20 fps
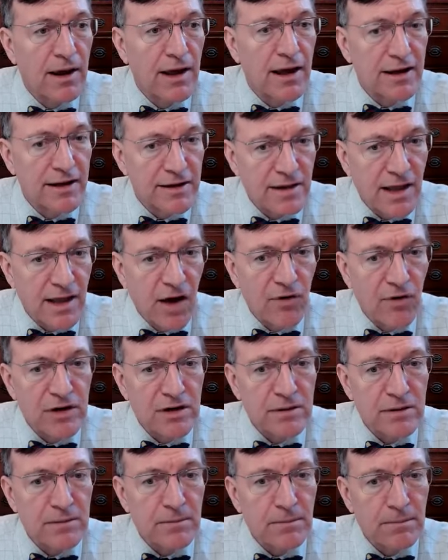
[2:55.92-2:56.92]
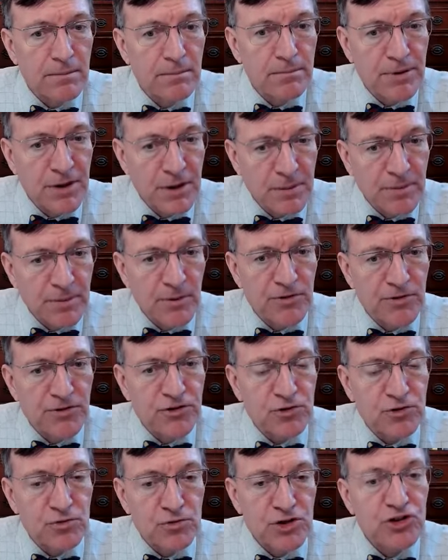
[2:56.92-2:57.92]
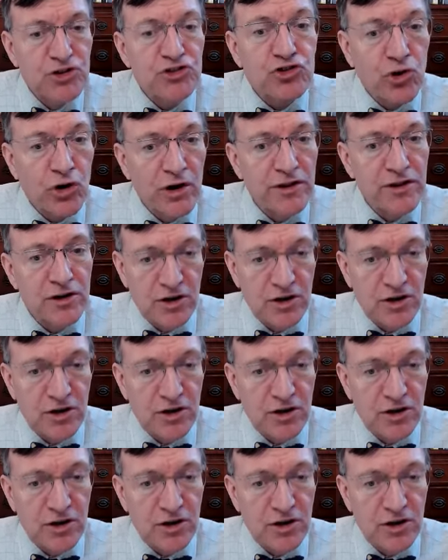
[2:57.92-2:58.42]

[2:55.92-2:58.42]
and allowing people to rejoin